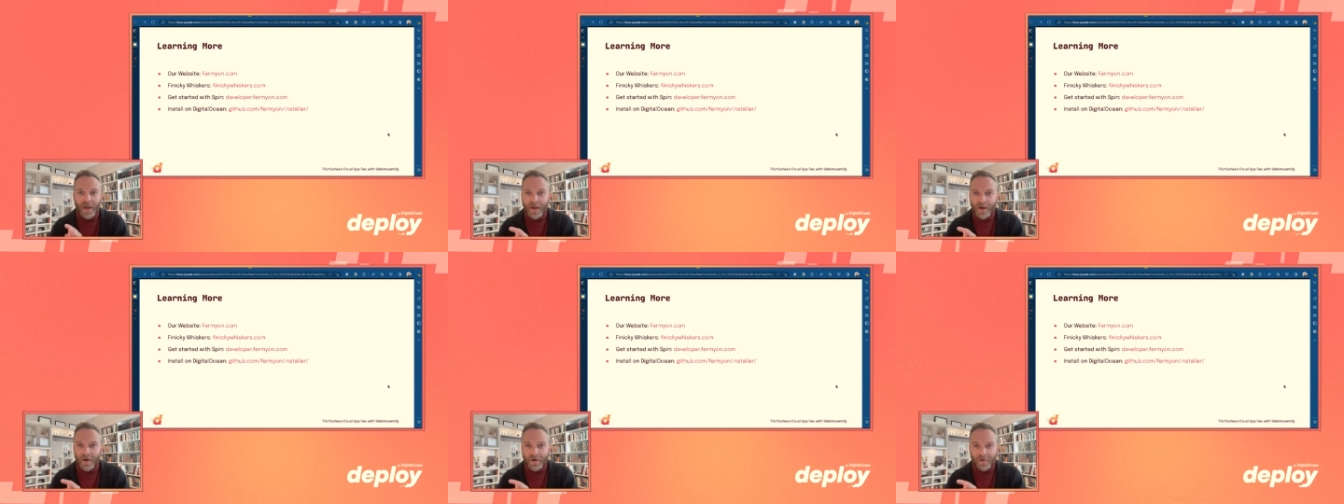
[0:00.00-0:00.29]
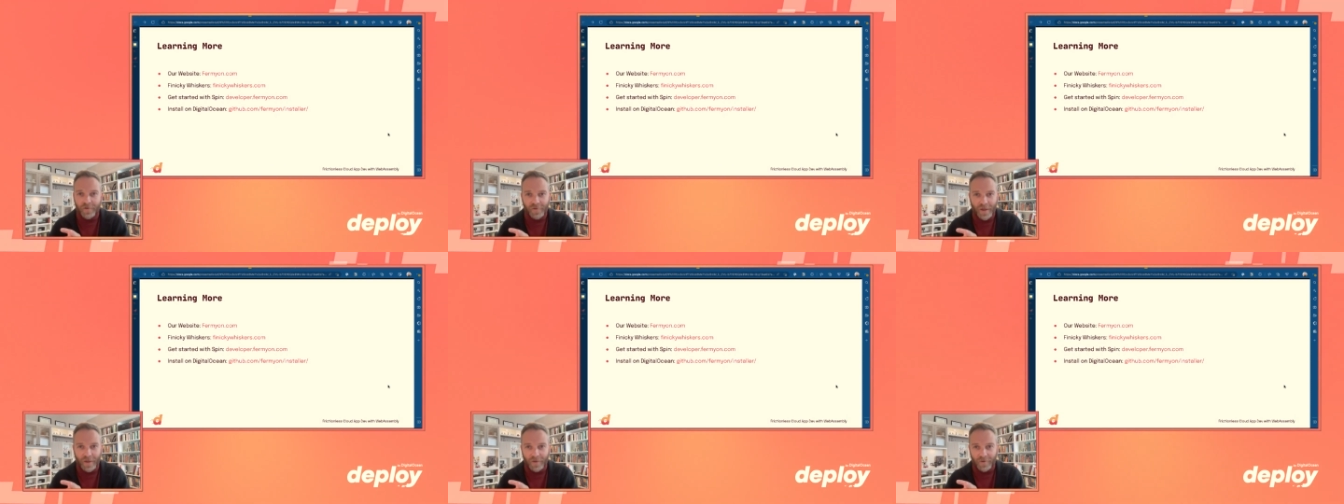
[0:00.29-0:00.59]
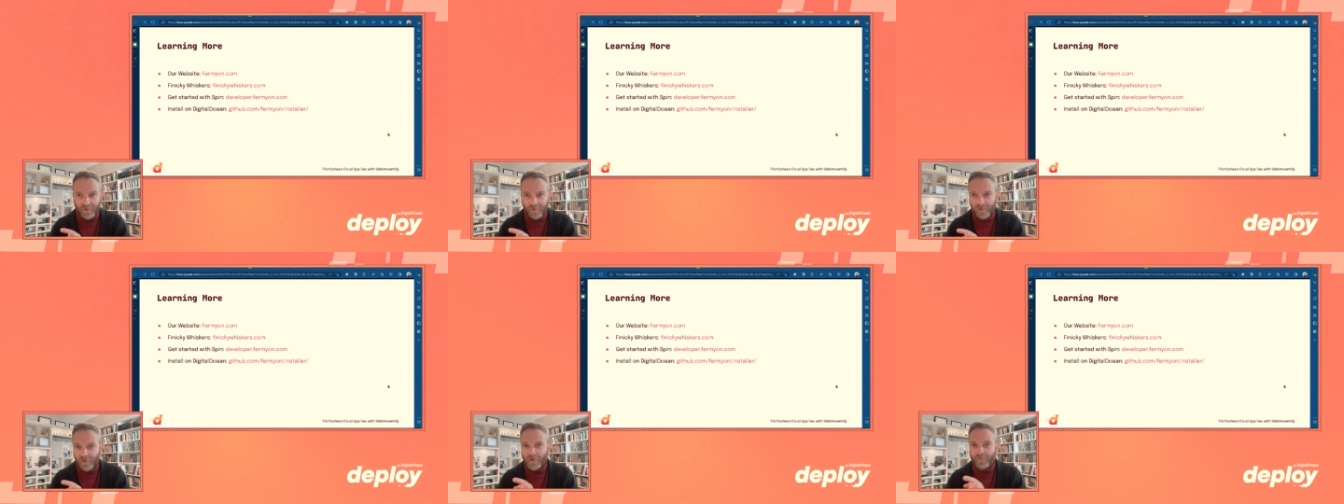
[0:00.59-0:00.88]
areas like
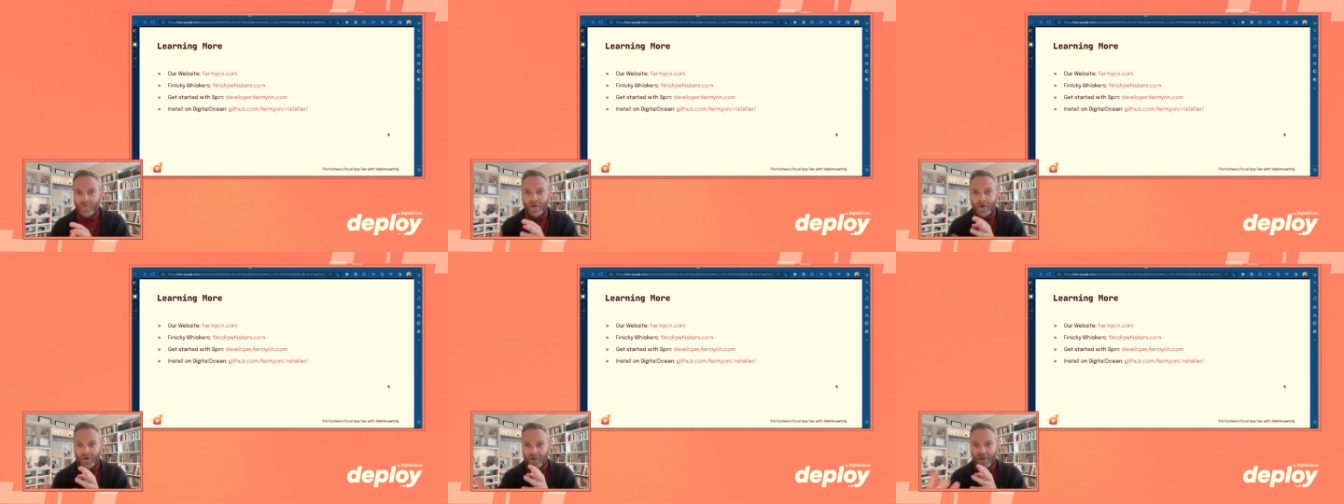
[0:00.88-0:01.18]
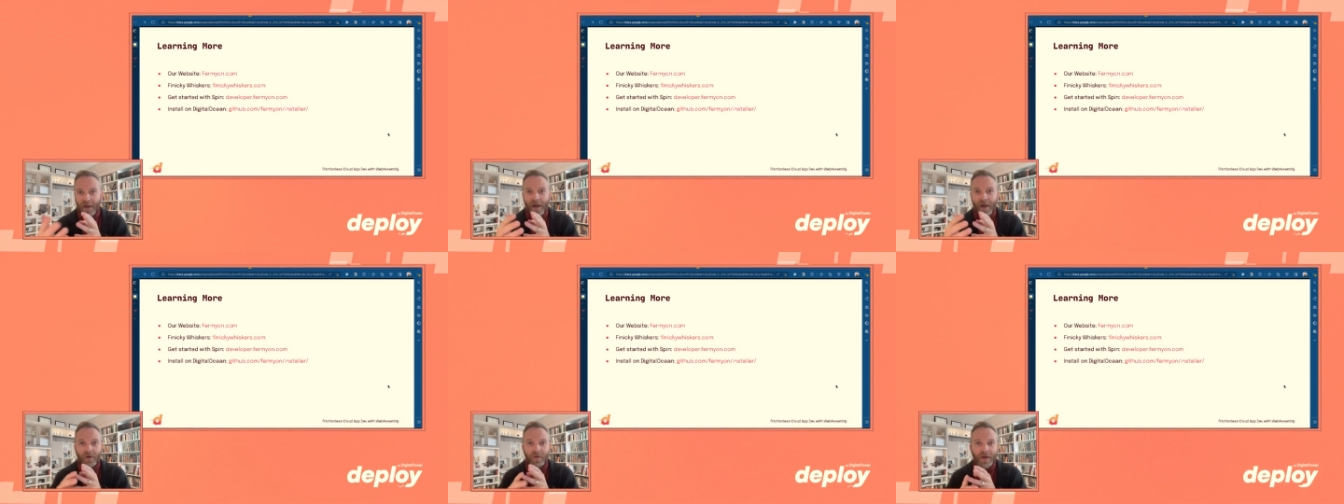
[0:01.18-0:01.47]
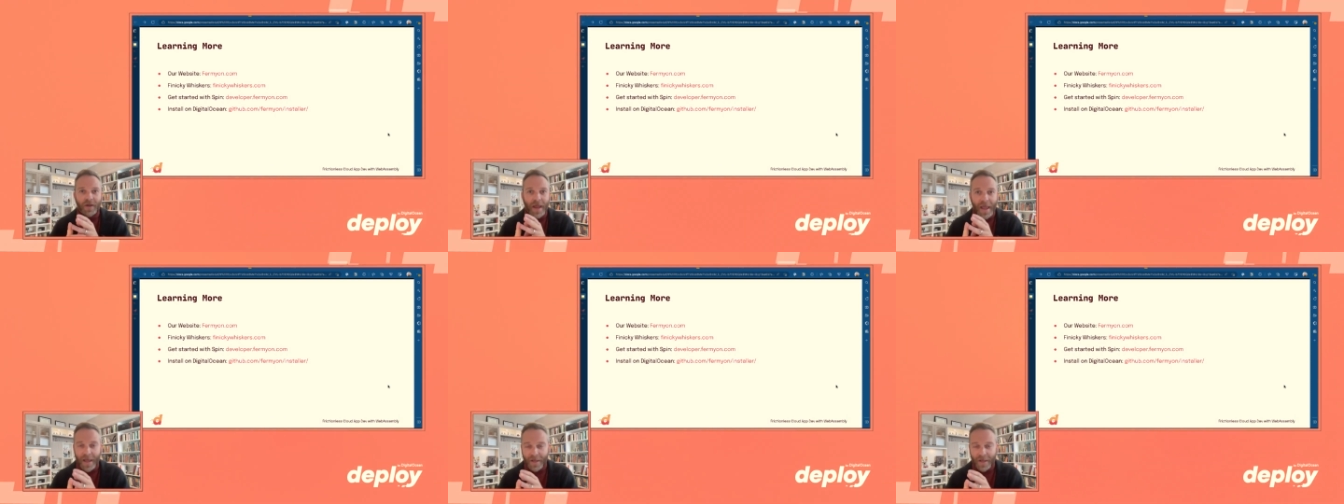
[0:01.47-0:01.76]
server and cloud
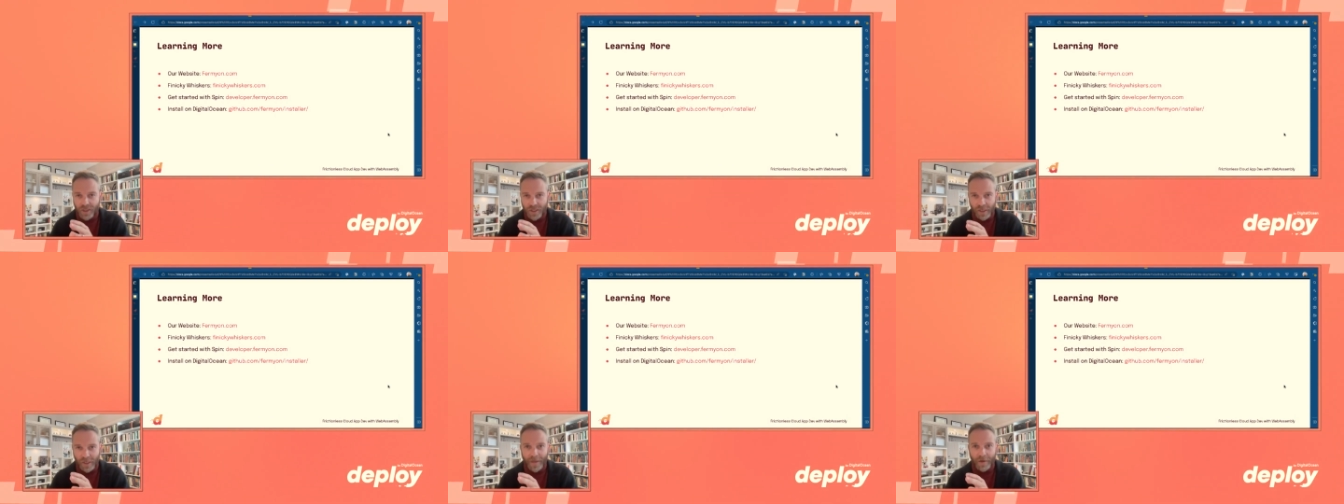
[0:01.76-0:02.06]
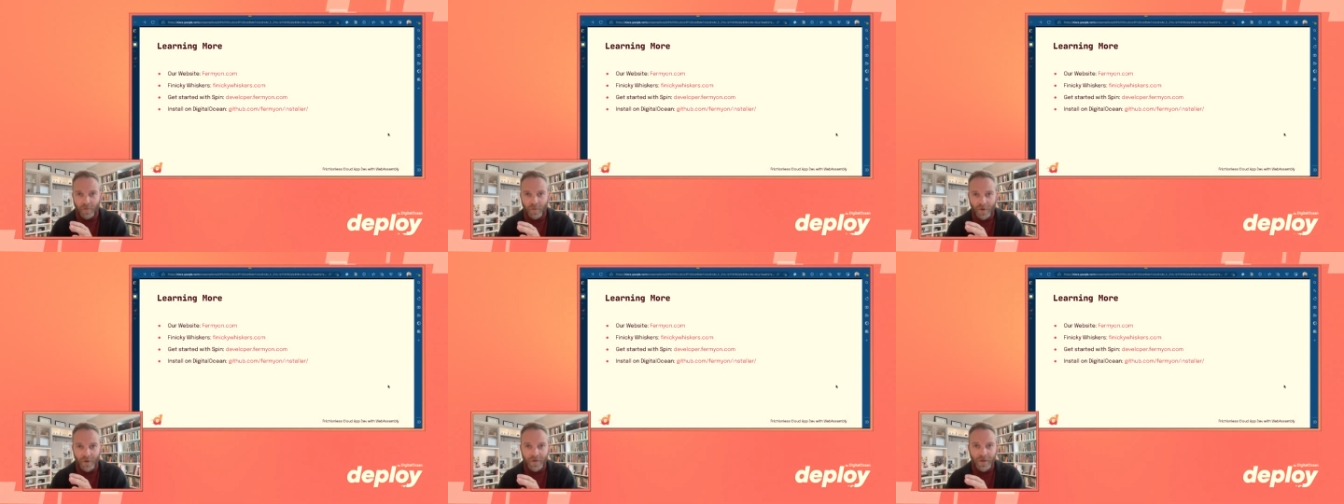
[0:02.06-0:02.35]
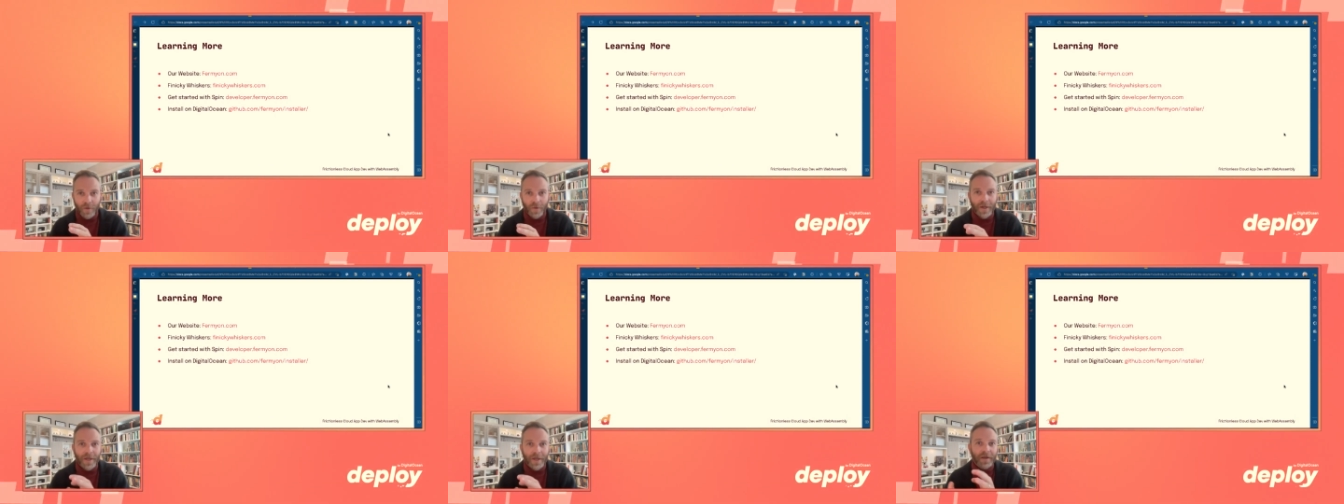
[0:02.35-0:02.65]
and edge like we're
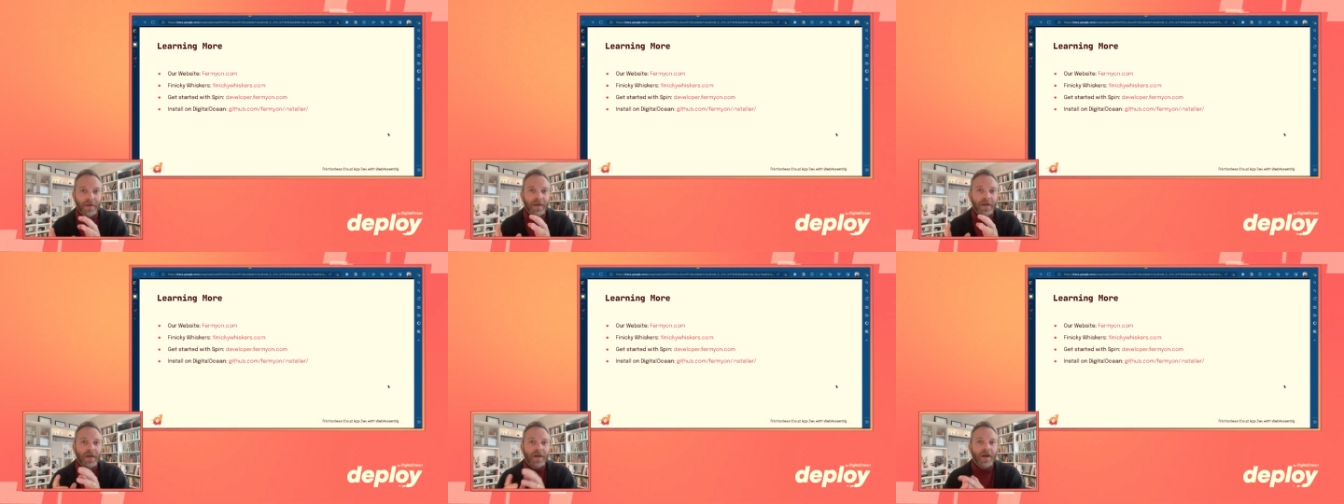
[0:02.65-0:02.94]
doing.